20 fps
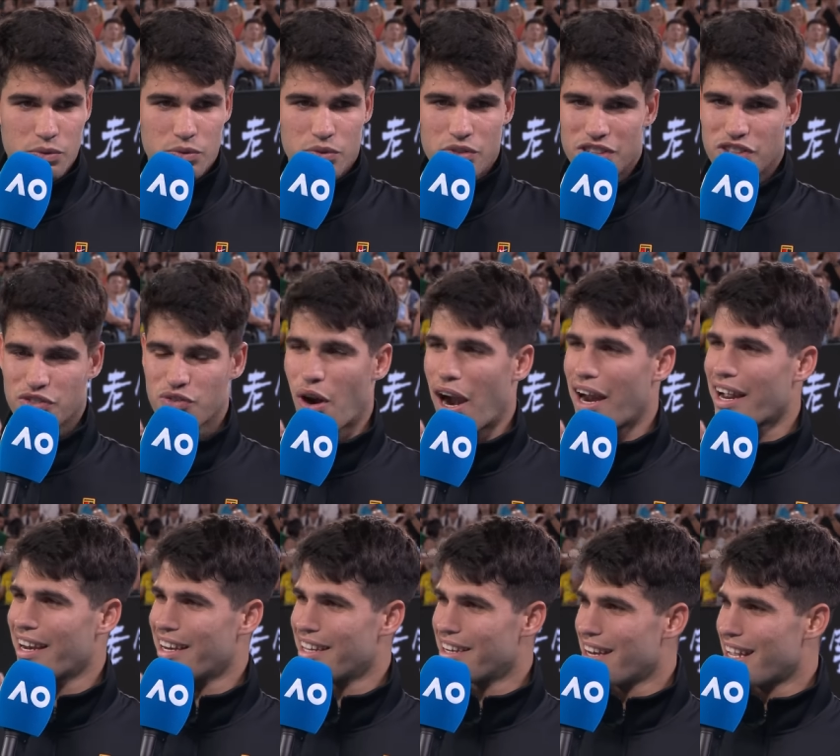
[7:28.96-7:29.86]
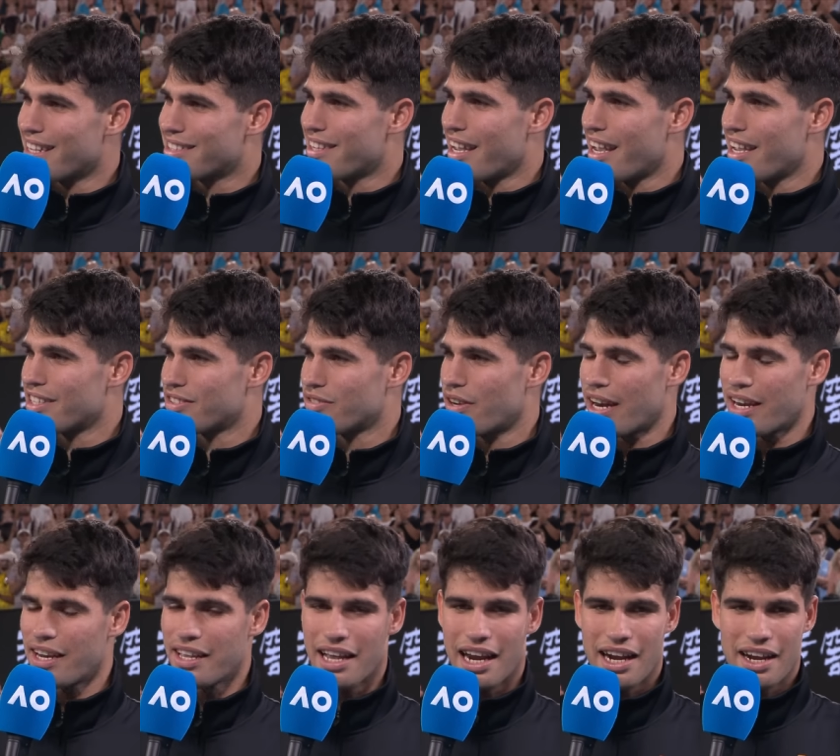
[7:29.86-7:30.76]
struggling, let's say,
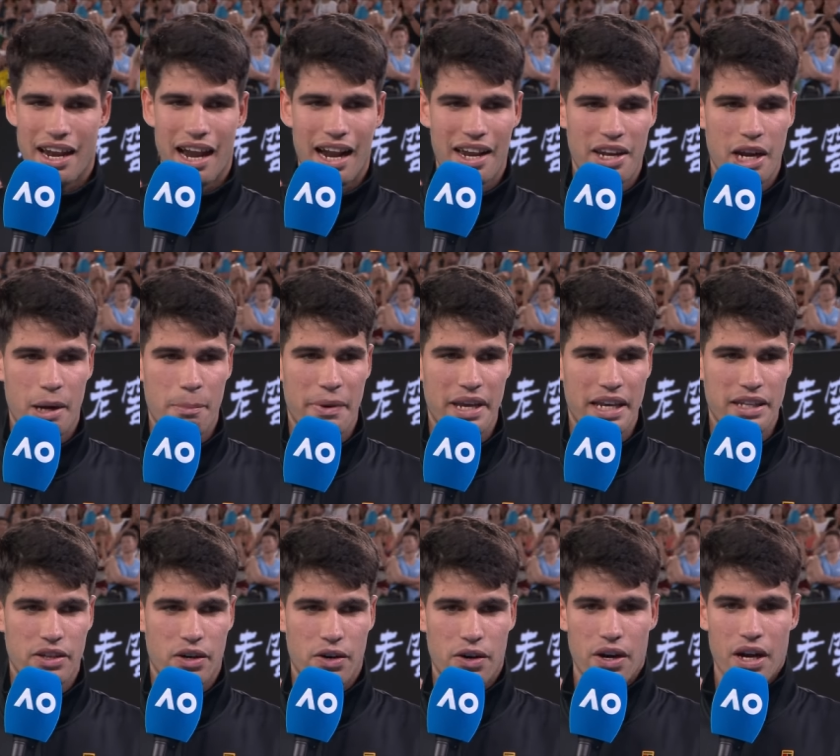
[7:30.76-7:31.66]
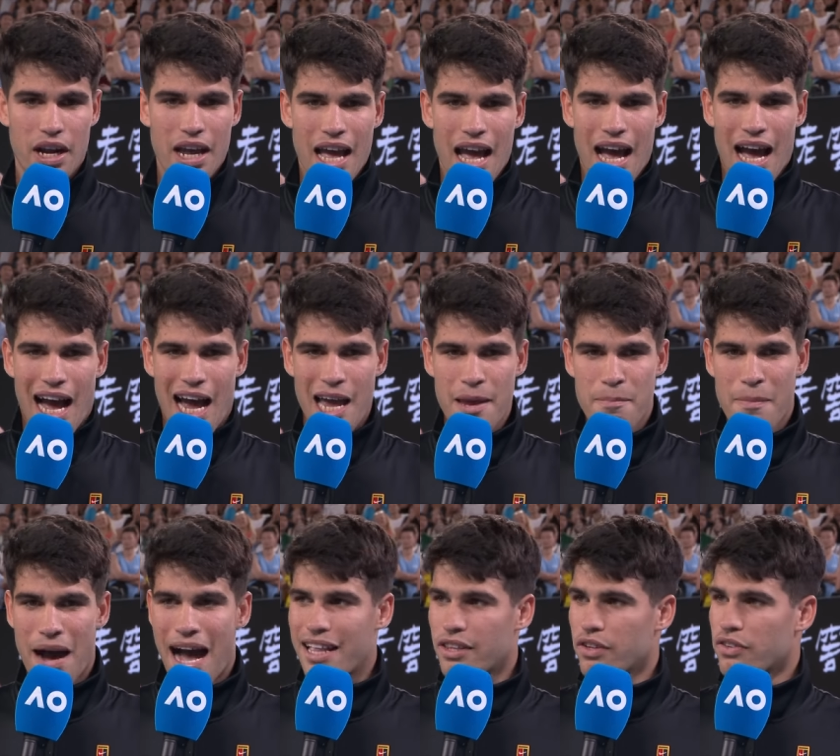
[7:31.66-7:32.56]
struggling a little bit, or I'm
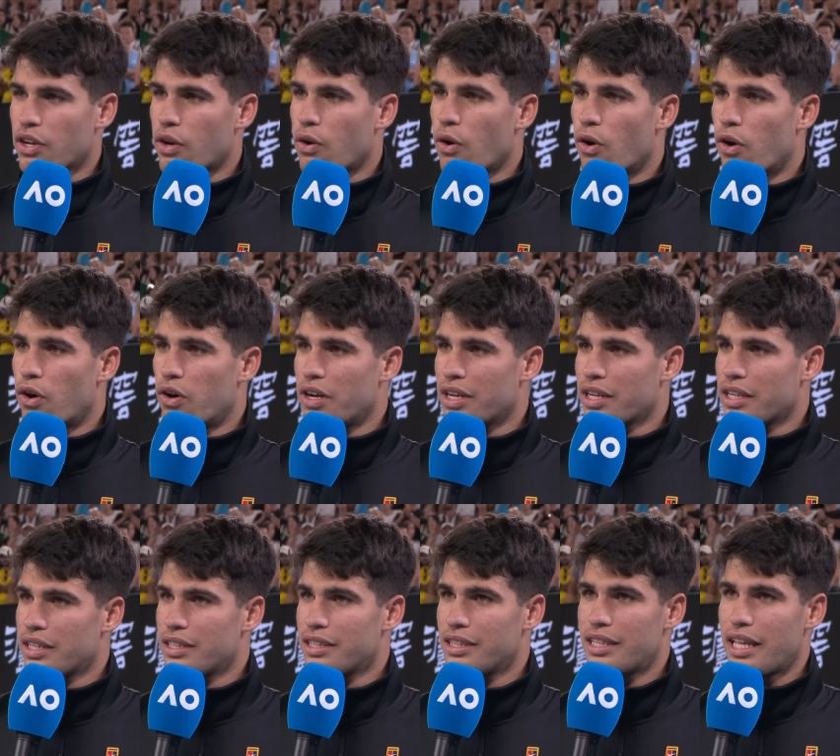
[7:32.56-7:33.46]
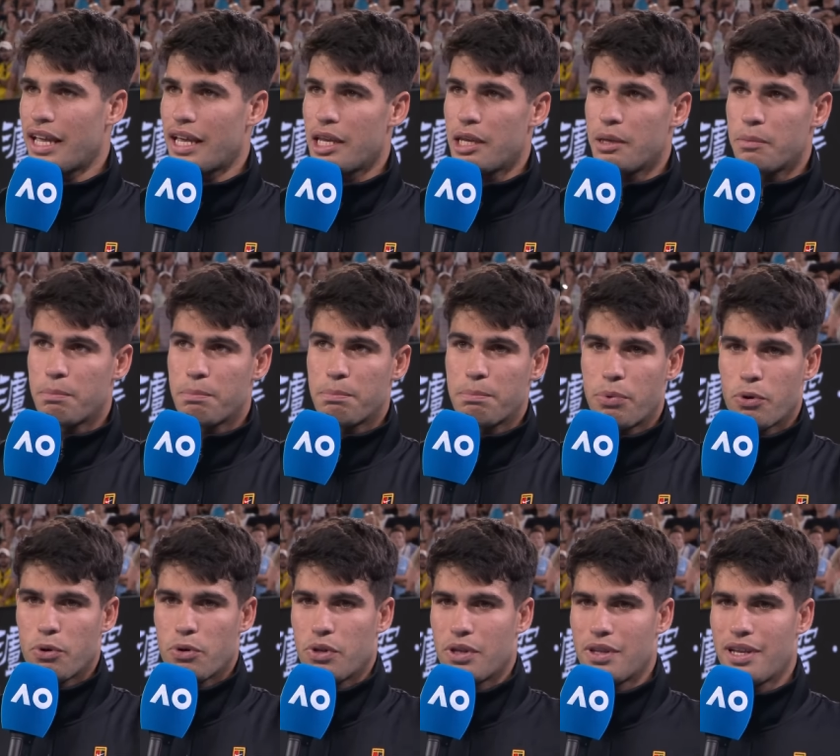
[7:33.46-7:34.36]
mad on the court, they
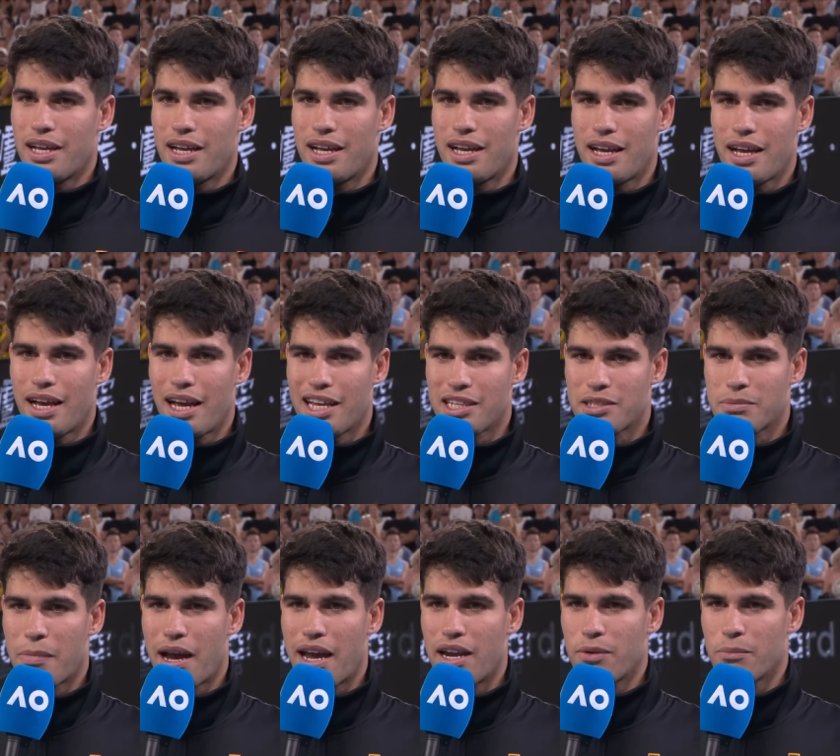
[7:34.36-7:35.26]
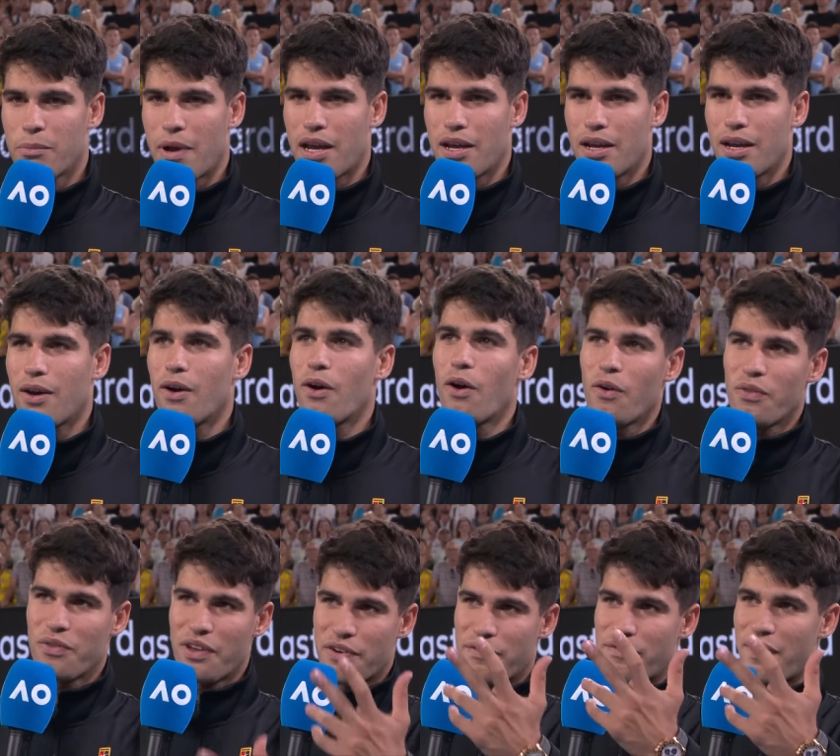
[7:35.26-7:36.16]
put a smile on
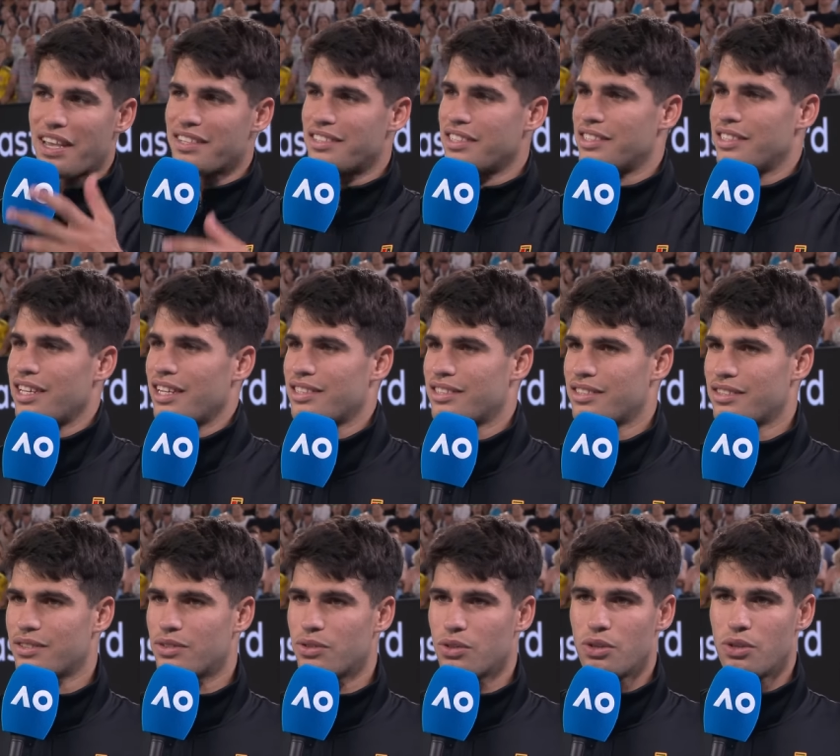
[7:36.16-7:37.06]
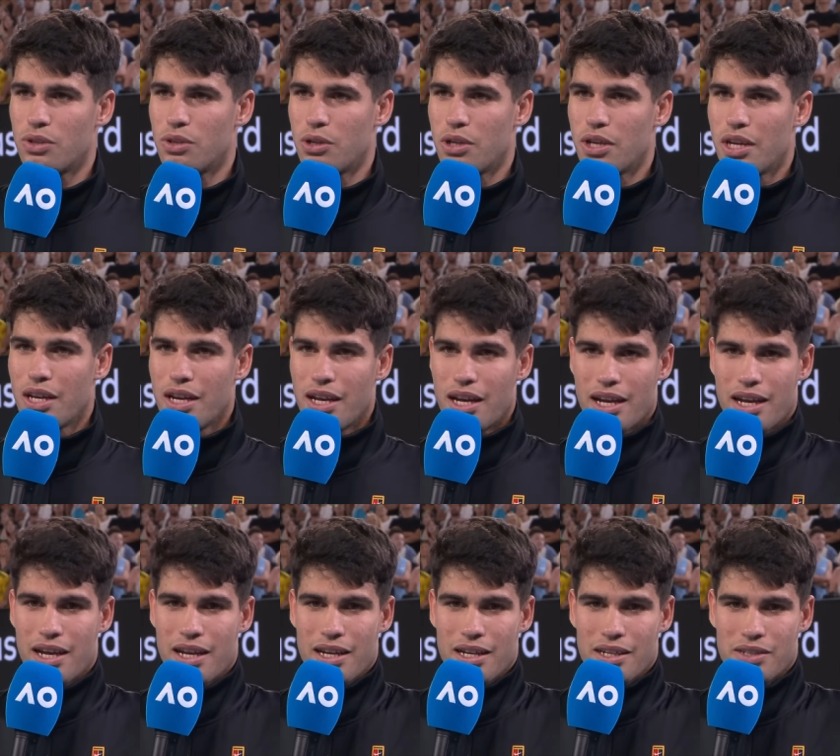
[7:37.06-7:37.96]
their faces just to
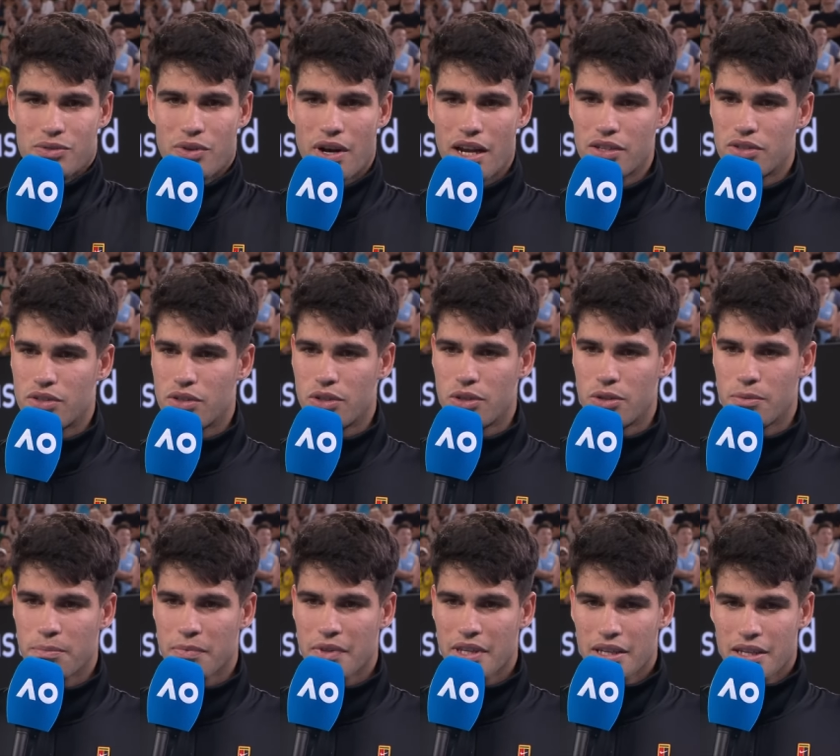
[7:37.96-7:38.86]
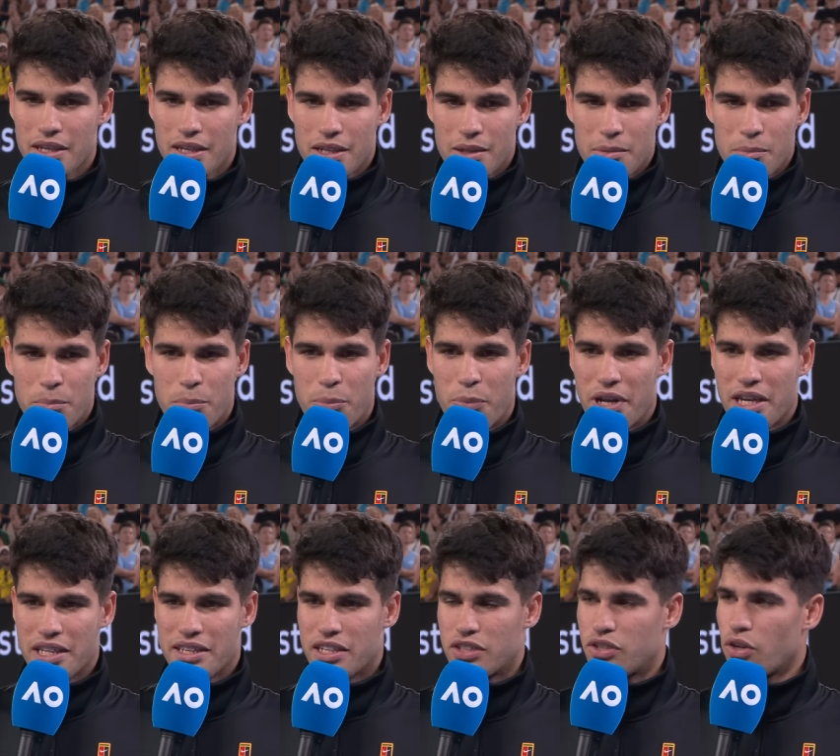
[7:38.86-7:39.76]
try to
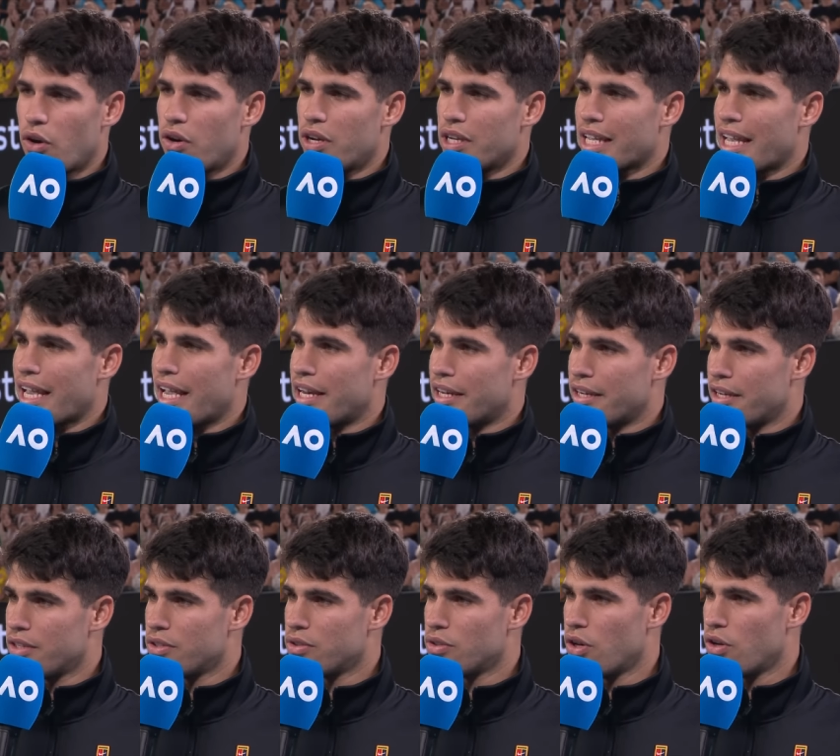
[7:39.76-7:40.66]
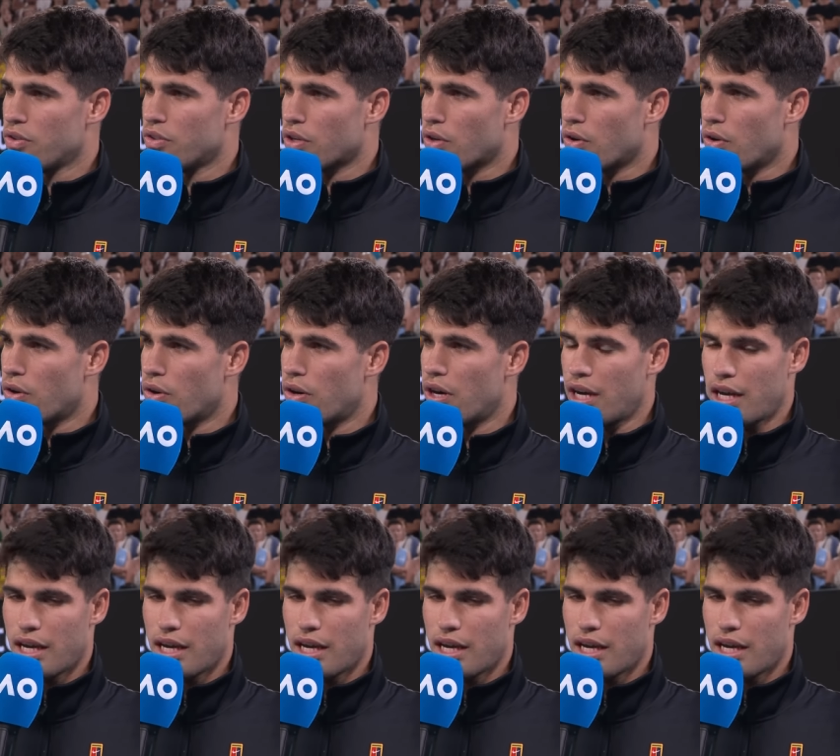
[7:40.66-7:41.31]
bring the joy again, you know, on the court.